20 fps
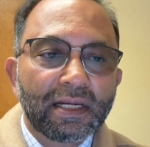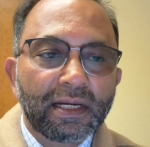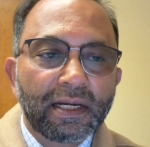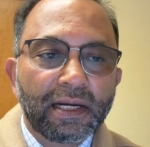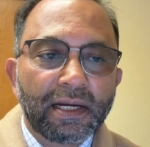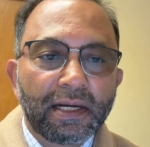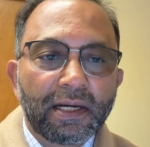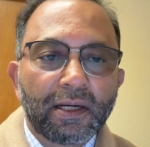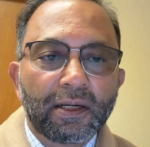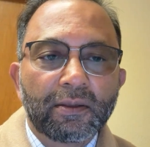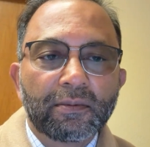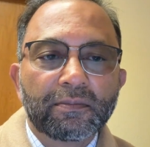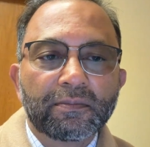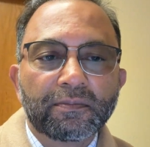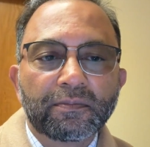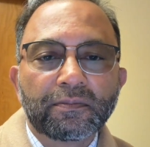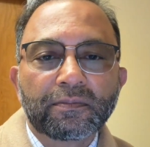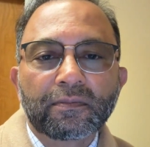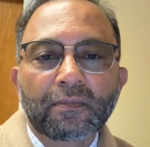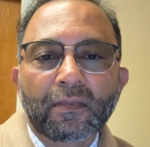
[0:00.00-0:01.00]

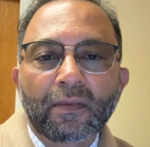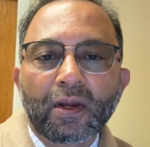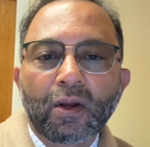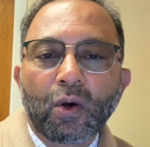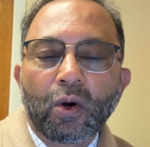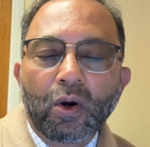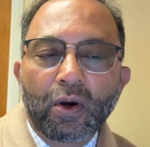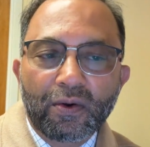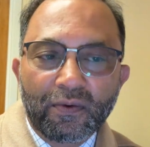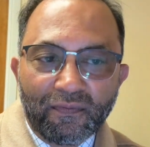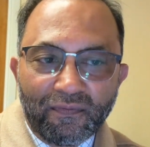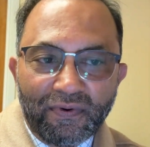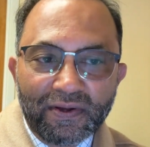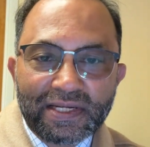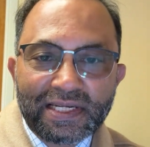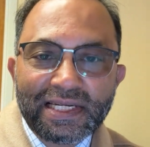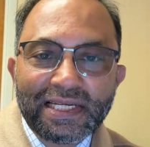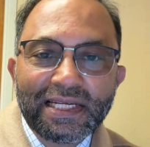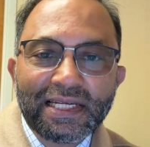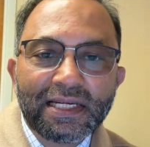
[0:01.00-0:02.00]
or
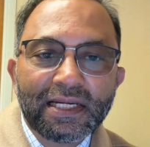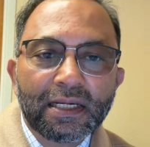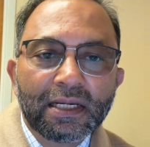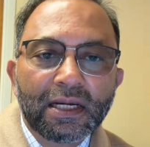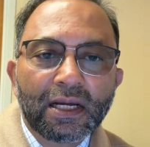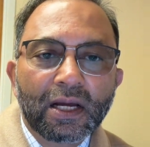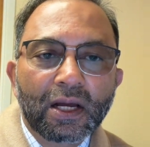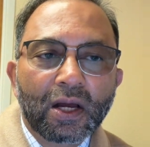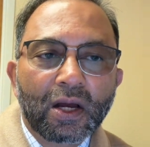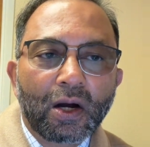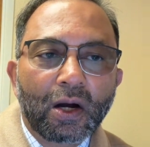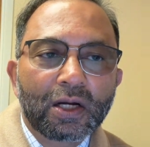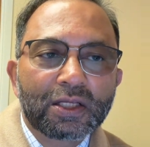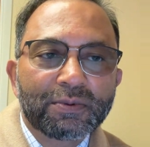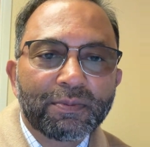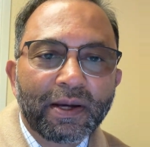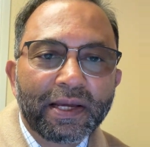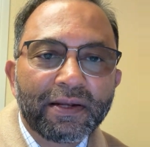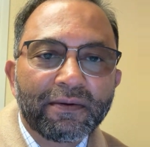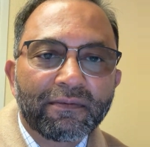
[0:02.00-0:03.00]
fatigue
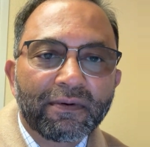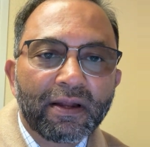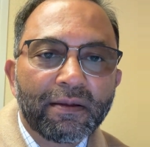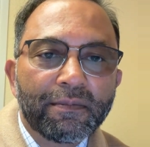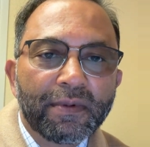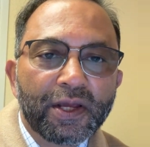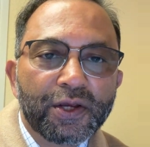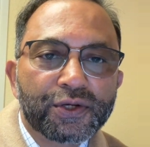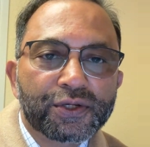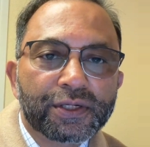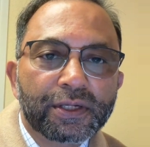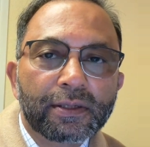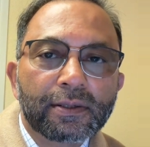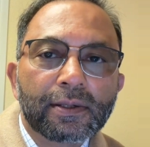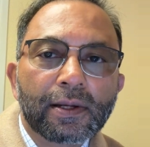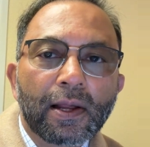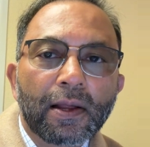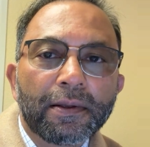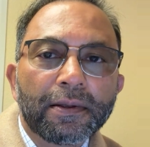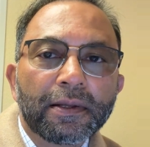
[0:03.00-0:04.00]
caused by
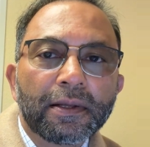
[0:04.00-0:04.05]
inflammation.